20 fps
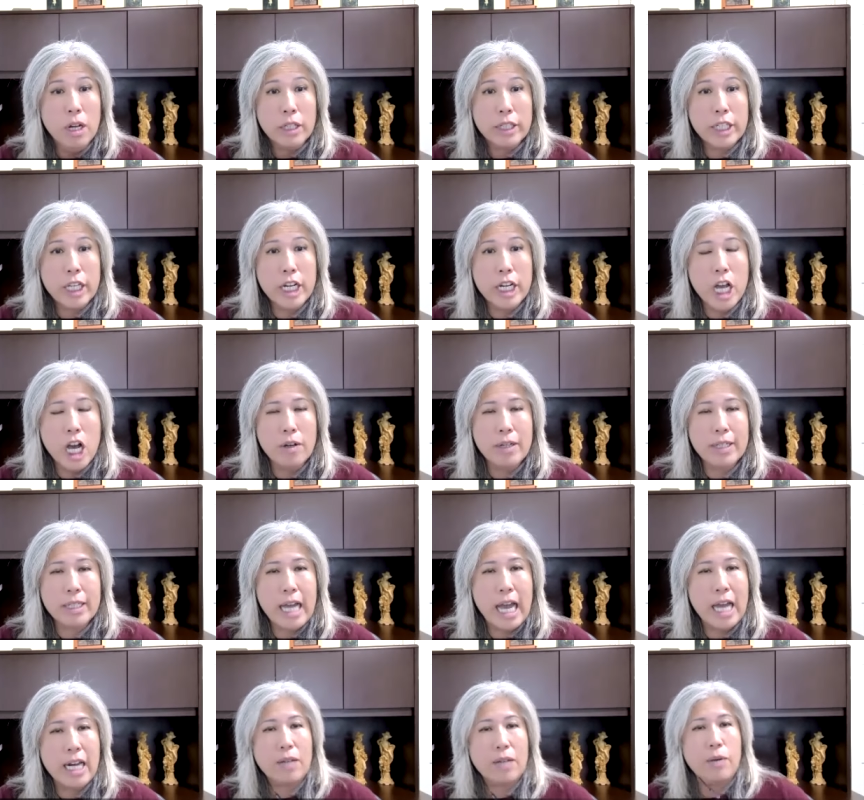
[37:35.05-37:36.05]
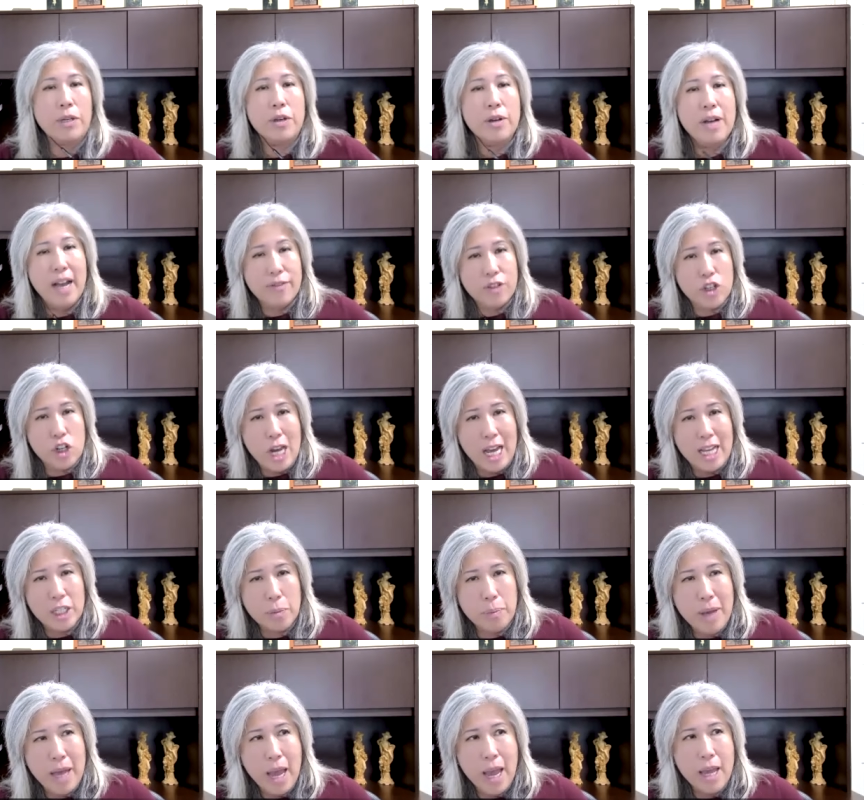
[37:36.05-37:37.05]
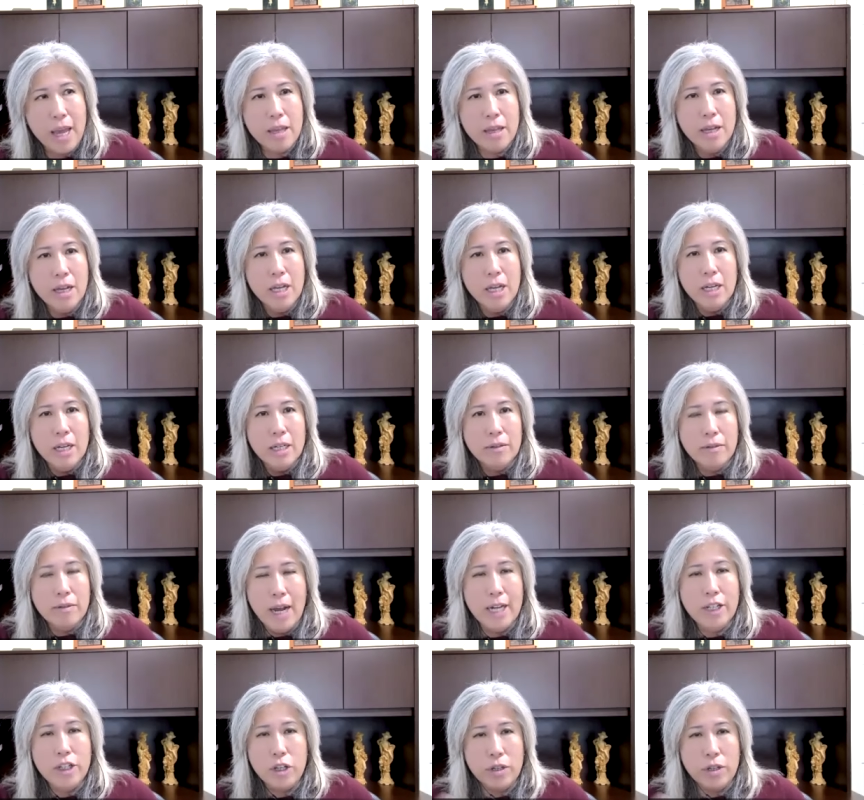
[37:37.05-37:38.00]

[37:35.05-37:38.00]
You yeah. know, it's kind of like when you have chest pain, right?